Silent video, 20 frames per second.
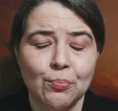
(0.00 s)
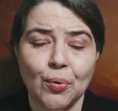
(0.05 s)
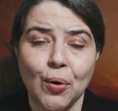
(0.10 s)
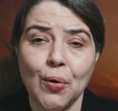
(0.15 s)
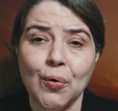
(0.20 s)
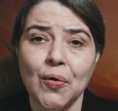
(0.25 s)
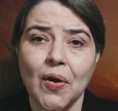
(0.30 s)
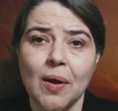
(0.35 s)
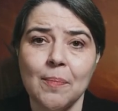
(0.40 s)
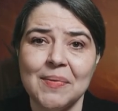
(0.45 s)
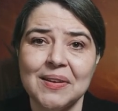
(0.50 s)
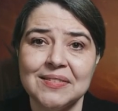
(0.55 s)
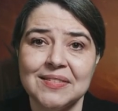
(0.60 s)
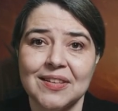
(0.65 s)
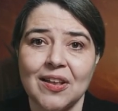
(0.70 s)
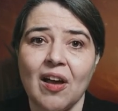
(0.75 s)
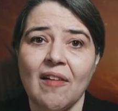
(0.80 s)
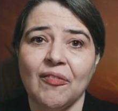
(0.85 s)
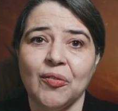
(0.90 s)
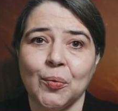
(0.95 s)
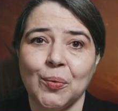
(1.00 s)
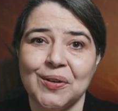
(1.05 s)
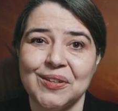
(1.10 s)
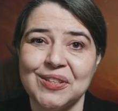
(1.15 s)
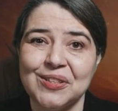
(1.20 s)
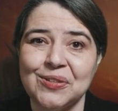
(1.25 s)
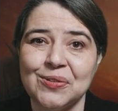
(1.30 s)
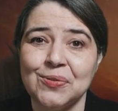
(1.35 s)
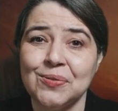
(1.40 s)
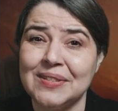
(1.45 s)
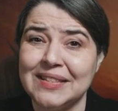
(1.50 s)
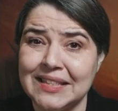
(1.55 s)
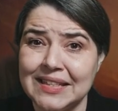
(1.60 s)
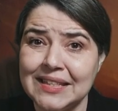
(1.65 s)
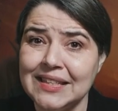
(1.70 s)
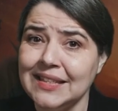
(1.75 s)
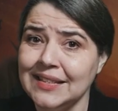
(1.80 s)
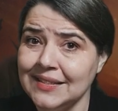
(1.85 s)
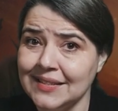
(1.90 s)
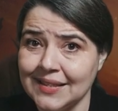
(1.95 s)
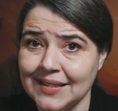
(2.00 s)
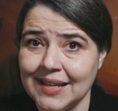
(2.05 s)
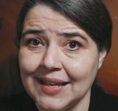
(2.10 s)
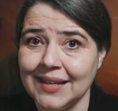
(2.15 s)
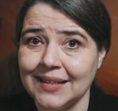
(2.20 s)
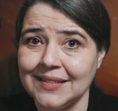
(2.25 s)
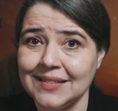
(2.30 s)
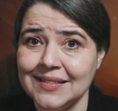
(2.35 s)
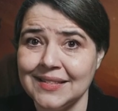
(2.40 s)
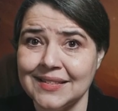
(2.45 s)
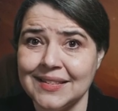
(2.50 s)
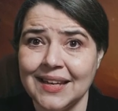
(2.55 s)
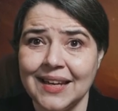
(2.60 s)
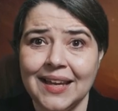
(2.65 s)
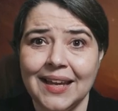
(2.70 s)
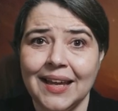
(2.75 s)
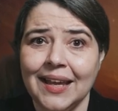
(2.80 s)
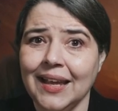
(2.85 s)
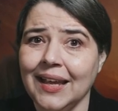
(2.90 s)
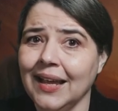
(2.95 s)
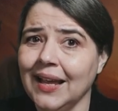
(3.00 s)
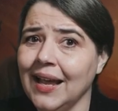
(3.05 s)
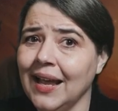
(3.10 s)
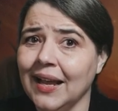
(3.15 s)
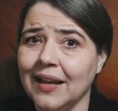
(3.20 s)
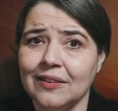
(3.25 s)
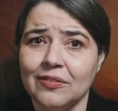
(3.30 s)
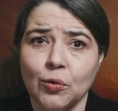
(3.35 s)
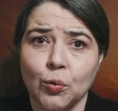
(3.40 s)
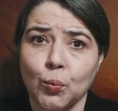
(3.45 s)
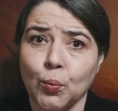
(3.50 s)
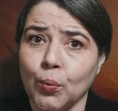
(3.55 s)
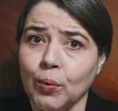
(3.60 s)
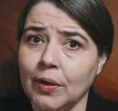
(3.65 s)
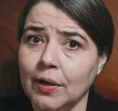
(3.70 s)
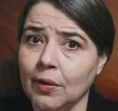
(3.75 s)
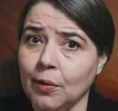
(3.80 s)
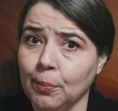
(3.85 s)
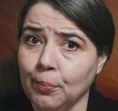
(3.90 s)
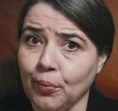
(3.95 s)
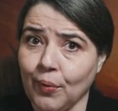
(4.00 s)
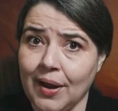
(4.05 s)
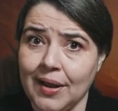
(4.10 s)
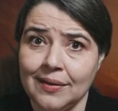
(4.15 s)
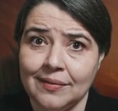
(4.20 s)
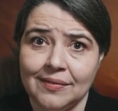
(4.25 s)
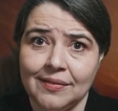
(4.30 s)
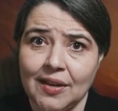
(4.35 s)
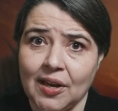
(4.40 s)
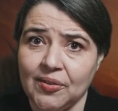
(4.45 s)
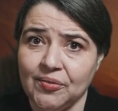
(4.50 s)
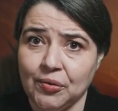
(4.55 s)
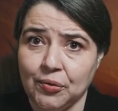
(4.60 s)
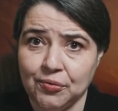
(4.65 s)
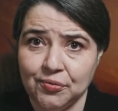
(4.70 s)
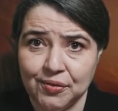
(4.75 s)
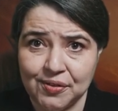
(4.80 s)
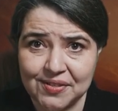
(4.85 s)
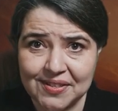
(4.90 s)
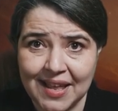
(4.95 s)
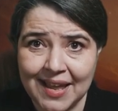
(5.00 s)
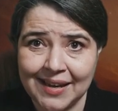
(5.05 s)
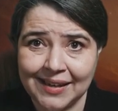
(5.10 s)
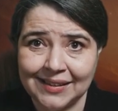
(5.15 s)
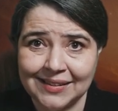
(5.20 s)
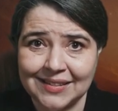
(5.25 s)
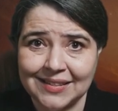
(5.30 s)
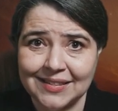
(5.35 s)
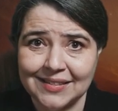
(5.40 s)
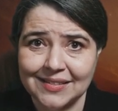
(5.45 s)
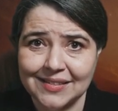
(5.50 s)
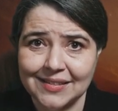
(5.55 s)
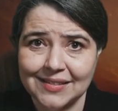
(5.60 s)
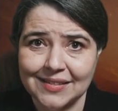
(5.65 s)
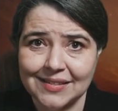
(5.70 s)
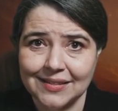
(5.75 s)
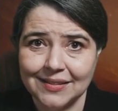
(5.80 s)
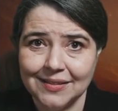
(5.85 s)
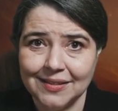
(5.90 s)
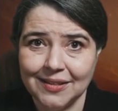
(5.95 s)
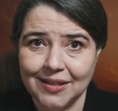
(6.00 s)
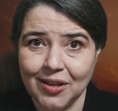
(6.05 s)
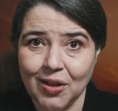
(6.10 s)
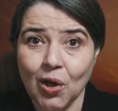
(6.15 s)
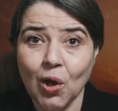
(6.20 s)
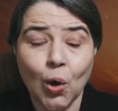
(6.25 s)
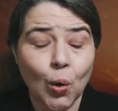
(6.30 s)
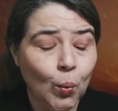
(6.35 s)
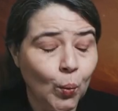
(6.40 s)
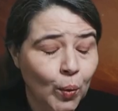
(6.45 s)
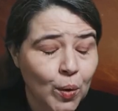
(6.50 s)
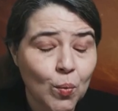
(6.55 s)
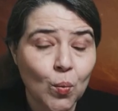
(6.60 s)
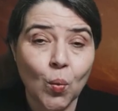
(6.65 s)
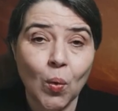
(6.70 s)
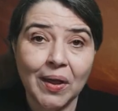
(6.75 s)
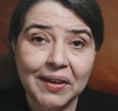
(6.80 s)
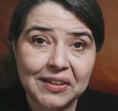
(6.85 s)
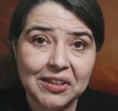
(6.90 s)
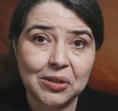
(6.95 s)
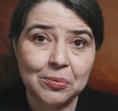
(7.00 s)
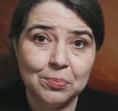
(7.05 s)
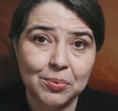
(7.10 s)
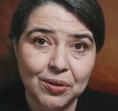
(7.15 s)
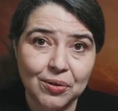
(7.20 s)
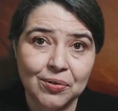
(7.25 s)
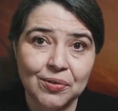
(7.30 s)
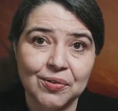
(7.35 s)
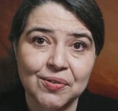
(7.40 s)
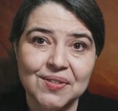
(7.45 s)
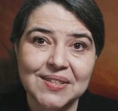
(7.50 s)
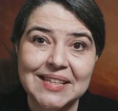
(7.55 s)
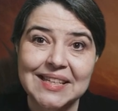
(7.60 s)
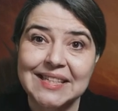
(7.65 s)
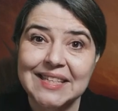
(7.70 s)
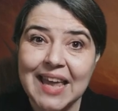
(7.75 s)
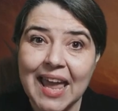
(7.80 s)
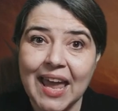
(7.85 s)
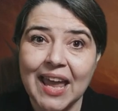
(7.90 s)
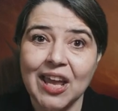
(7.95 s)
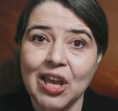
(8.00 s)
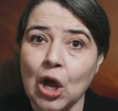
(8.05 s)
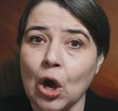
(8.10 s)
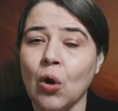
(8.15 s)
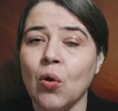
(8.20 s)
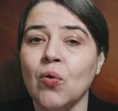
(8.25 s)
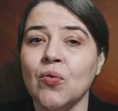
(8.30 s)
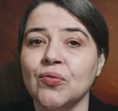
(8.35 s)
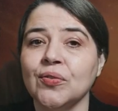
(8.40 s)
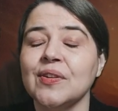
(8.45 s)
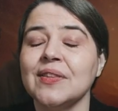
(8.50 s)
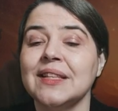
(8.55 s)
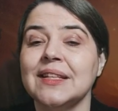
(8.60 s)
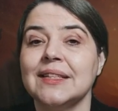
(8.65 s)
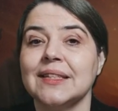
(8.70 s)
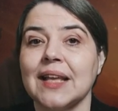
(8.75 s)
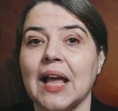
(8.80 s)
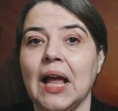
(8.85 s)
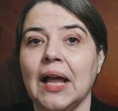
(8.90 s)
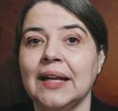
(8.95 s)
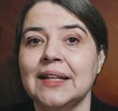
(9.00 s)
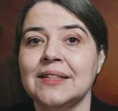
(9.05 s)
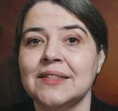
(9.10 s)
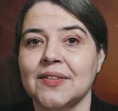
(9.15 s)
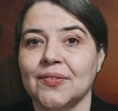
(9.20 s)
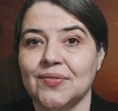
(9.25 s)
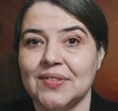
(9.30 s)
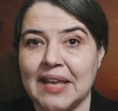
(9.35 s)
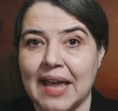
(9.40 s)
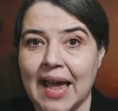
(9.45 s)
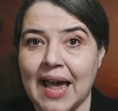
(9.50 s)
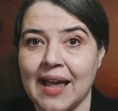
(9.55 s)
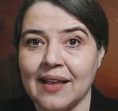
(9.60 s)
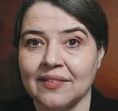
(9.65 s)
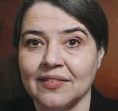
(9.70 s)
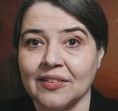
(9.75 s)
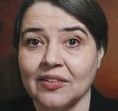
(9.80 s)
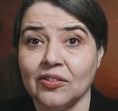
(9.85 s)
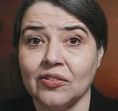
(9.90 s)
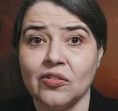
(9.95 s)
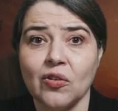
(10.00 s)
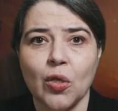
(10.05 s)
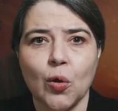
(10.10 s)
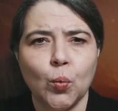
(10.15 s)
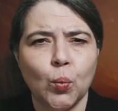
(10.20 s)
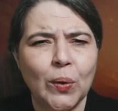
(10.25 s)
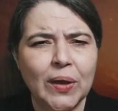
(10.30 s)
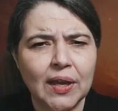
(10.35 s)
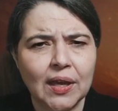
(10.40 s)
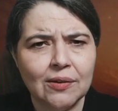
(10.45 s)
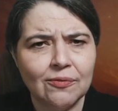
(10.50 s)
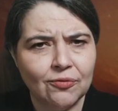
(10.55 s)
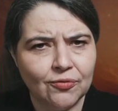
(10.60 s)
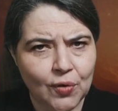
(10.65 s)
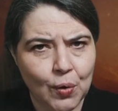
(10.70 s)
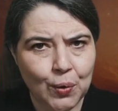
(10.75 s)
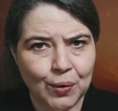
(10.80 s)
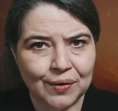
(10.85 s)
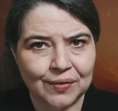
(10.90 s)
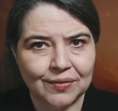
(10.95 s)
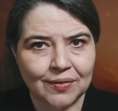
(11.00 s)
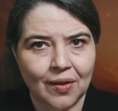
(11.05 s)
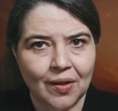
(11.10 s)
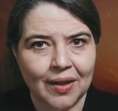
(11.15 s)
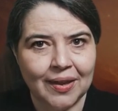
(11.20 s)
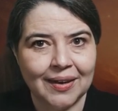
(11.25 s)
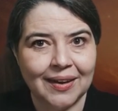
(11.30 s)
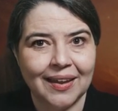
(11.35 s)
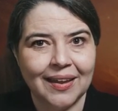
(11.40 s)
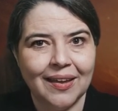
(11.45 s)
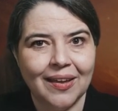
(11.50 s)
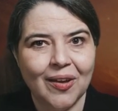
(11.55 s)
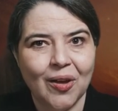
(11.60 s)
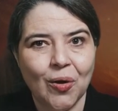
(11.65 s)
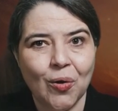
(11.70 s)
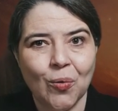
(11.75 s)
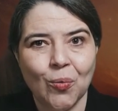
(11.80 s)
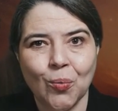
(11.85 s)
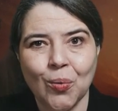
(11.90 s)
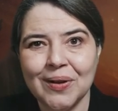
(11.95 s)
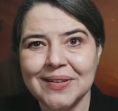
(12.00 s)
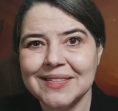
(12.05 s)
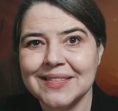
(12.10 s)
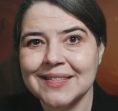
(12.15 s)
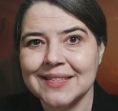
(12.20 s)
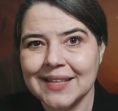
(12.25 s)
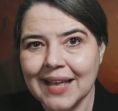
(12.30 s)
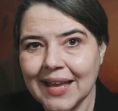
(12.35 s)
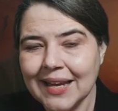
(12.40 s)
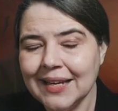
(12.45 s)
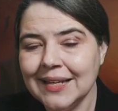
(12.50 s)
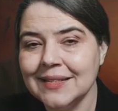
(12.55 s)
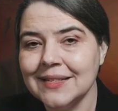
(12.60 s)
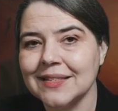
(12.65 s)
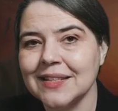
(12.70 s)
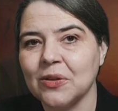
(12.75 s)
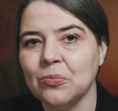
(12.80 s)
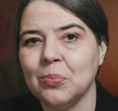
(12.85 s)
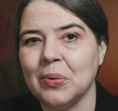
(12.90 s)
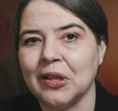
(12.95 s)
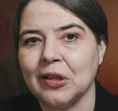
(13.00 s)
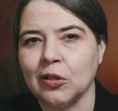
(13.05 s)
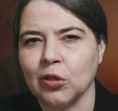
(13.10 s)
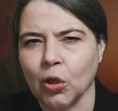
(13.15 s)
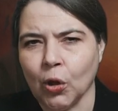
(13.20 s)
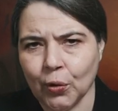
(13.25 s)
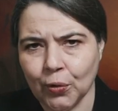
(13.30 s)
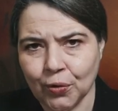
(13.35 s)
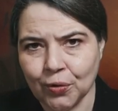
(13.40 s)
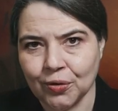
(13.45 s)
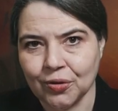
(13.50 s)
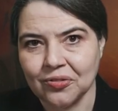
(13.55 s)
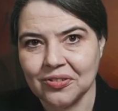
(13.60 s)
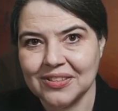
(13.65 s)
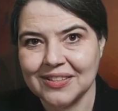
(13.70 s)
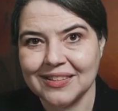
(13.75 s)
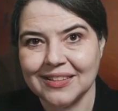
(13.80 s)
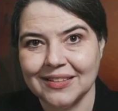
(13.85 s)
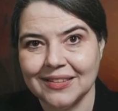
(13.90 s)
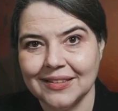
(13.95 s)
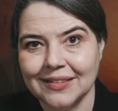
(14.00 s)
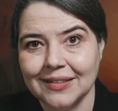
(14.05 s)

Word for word: Programming software to do tedious things is a real brain saver for scientists. We want computers to take over these kinds of tasks so that we can focus on what science can be learned.